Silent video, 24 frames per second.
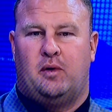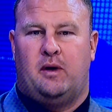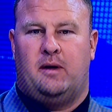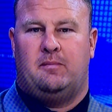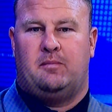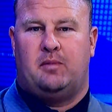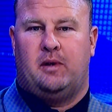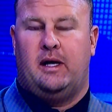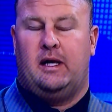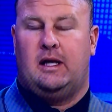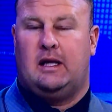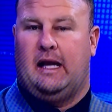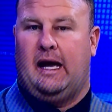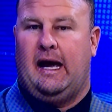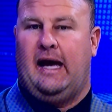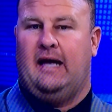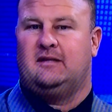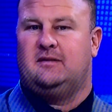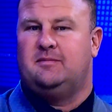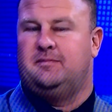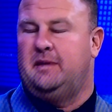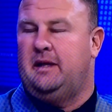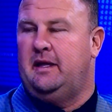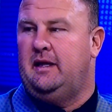and point blank
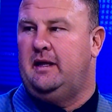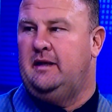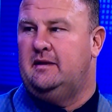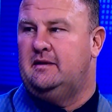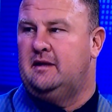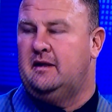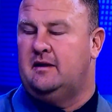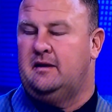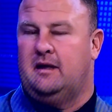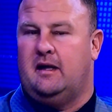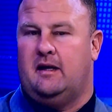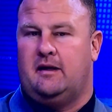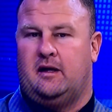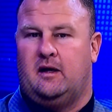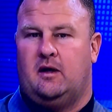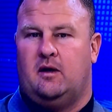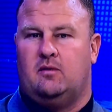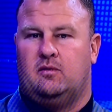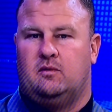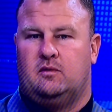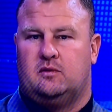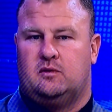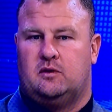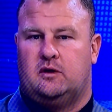asked me, he said,
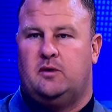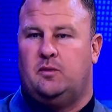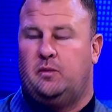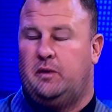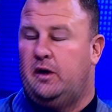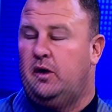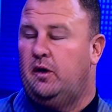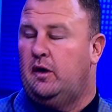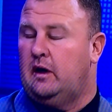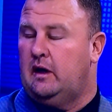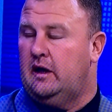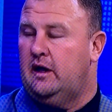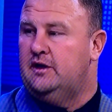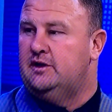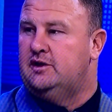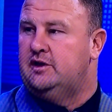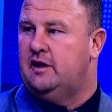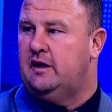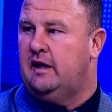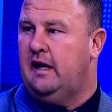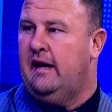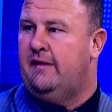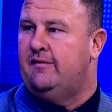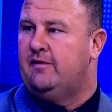can we go to
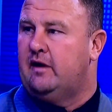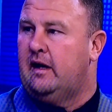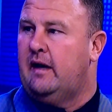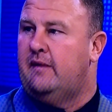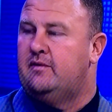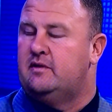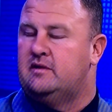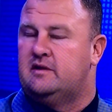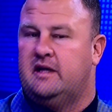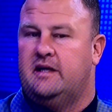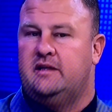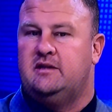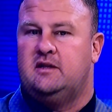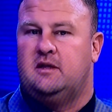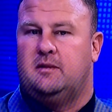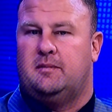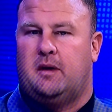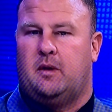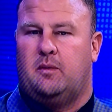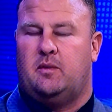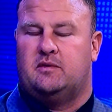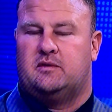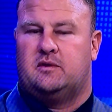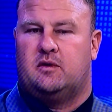lunch and have a conversation
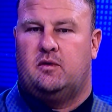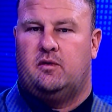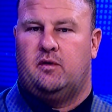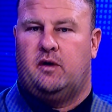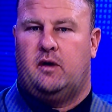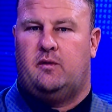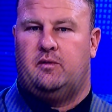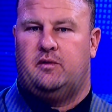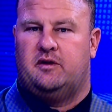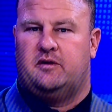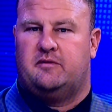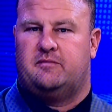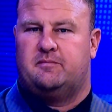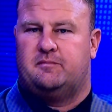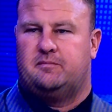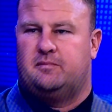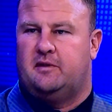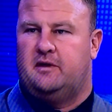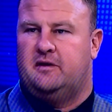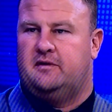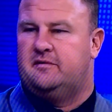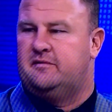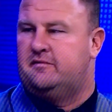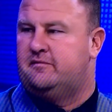about what's going on with
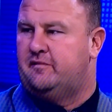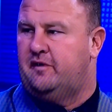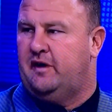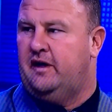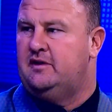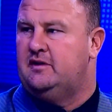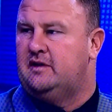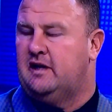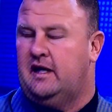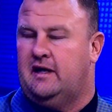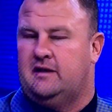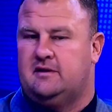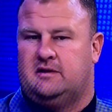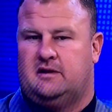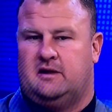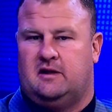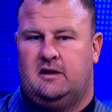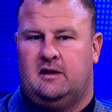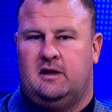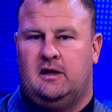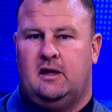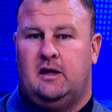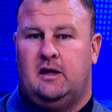this franchise? And